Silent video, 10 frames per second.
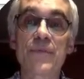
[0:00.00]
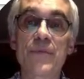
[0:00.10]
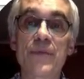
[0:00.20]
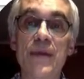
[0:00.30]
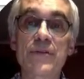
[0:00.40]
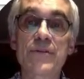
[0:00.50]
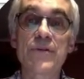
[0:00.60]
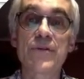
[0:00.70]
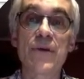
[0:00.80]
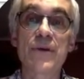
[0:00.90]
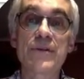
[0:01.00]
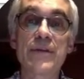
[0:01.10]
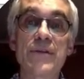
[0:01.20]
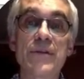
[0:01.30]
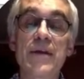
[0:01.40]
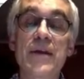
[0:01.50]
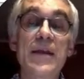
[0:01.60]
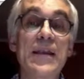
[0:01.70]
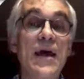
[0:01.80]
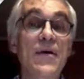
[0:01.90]
sqrt.
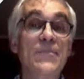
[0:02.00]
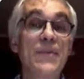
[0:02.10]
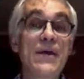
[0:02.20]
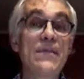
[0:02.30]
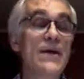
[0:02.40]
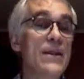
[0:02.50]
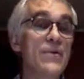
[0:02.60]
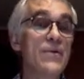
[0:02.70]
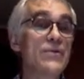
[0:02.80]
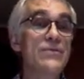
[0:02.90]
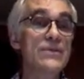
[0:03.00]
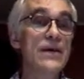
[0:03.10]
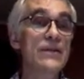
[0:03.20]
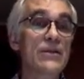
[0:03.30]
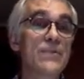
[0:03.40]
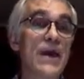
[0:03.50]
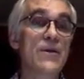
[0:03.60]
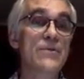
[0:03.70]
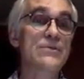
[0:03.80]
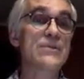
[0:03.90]
Now in Python I don't use that little
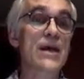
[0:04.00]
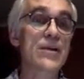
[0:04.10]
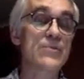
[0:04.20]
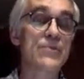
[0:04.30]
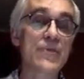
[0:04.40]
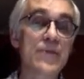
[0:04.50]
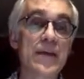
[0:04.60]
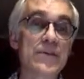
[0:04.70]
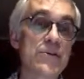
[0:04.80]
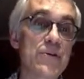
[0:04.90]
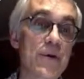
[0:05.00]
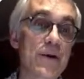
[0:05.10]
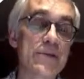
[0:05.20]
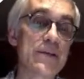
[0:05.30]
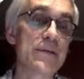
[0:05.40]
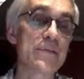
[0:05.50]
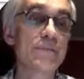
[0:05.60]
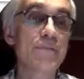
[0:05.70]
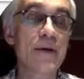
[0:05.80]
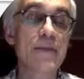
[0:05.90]
backward slash before the sqrt.
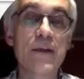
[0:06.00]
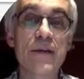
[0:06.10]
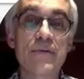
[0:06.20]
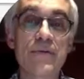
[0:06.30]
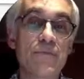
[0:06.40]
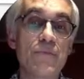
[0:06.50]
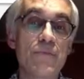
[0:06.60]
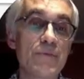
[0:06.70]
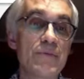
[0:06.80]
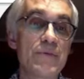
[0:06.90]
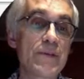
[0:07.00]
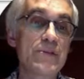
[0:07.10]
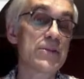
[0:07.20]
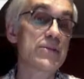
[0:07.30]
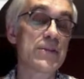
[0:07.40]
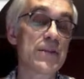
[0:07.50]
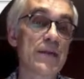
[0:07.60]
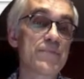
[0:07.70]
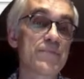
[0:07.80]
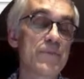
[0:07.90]
Python is just the name.
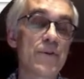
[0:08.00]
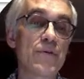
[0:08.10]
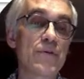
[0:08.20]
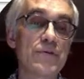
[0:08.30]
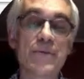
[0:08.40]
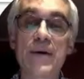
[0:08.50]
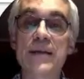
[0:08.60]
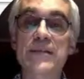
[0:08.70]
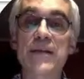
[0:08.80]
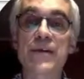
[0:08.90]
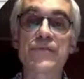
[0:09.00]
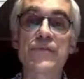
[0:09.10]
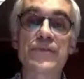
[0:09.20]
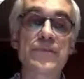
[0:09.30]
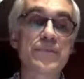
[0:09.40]
You don't use the backslash first.